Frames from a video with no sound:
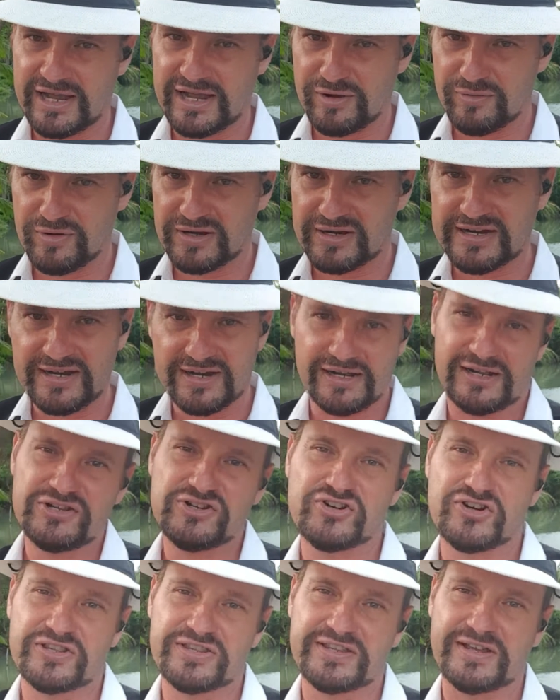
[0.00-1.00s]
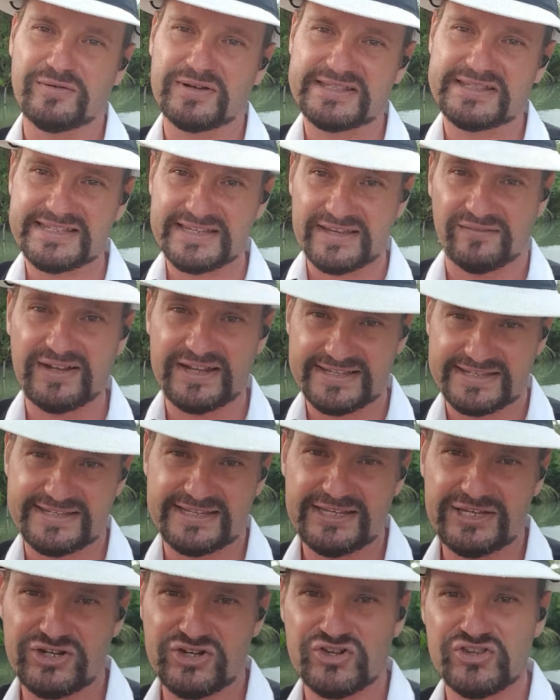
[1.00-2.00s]
Our culture and our
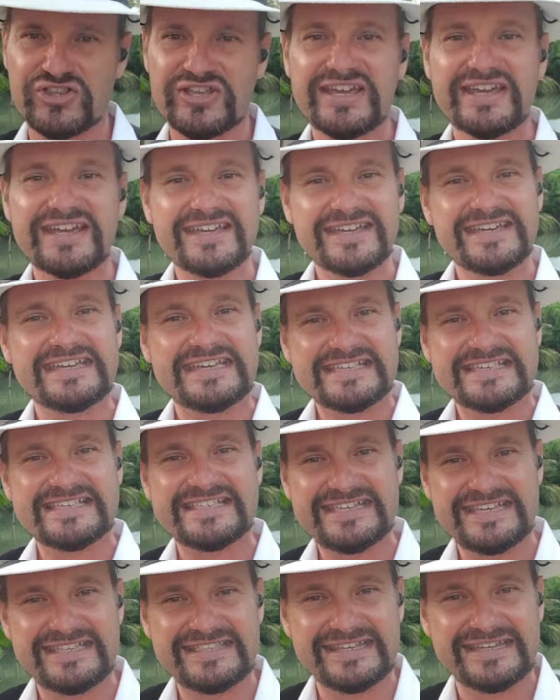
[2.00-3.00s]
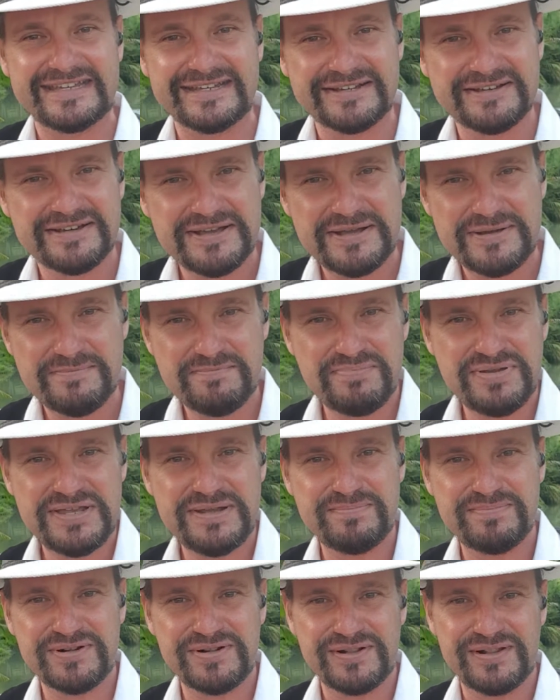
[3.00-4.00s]
civilization is needing
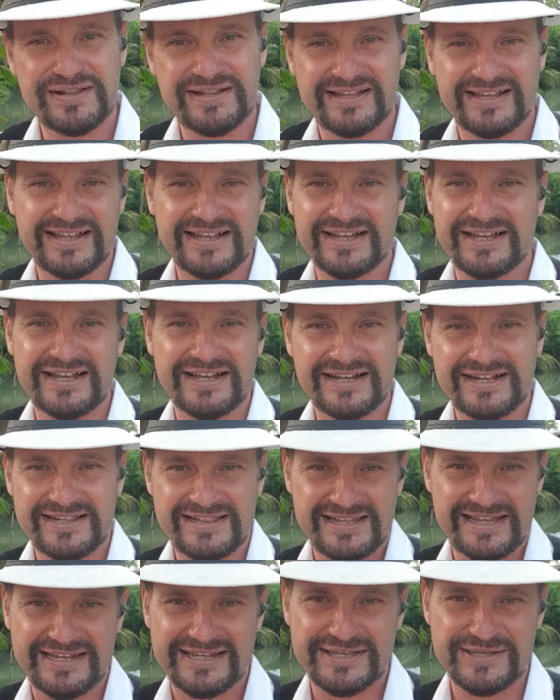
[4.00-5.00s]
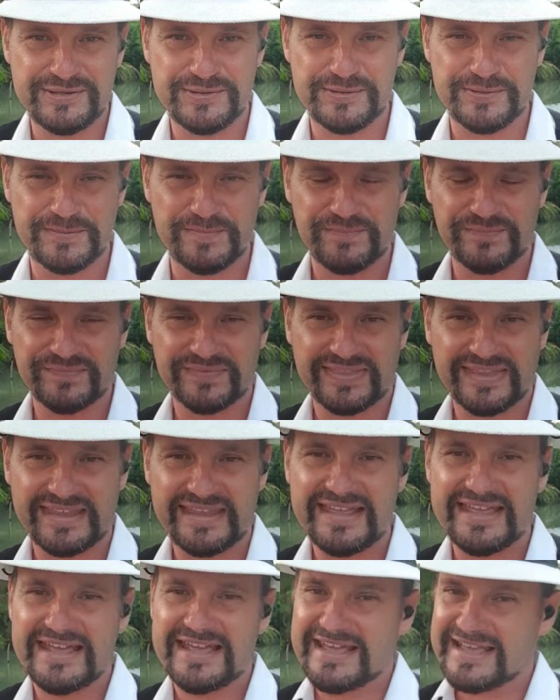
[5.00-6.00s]
people like you.
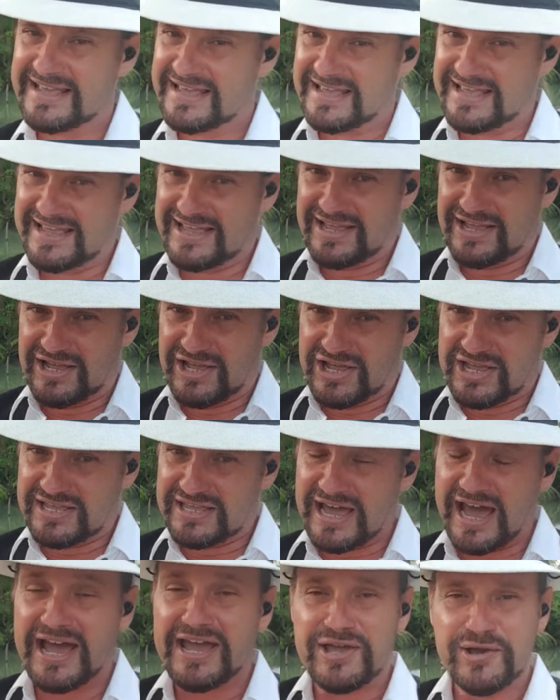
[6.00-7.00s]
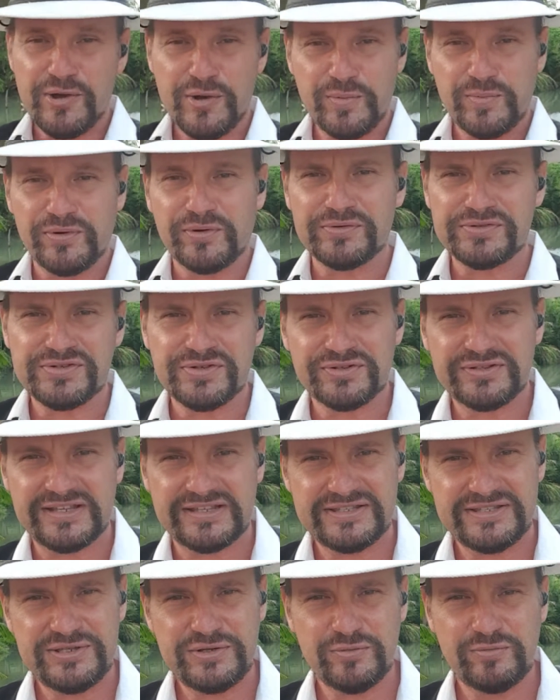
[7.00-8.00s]
I hope also
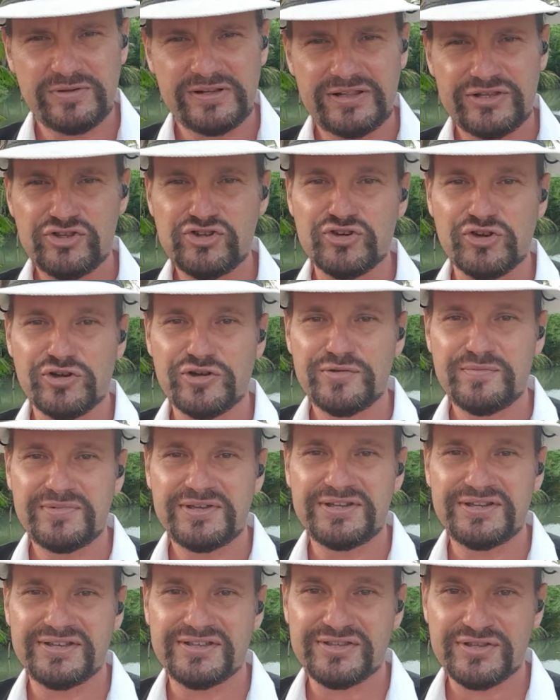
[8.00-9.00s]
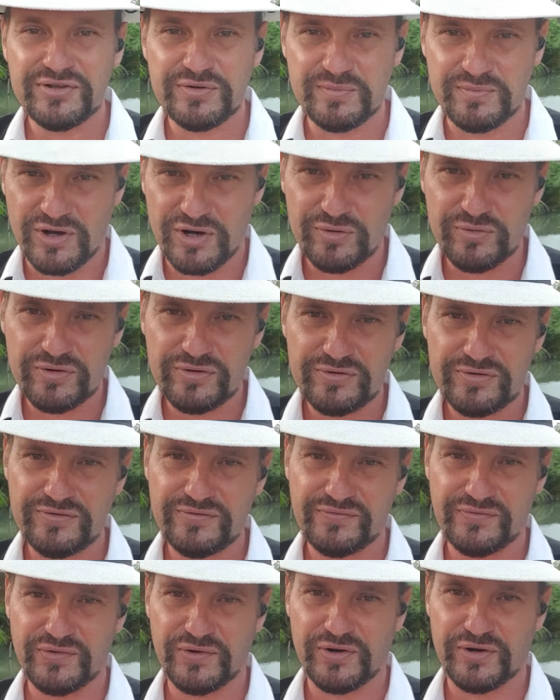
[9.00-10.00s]
that you will join me tomorrow
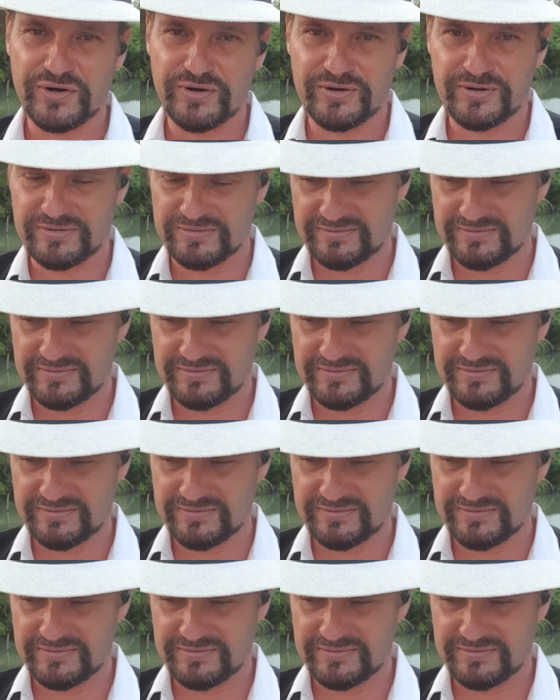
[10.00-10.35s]
for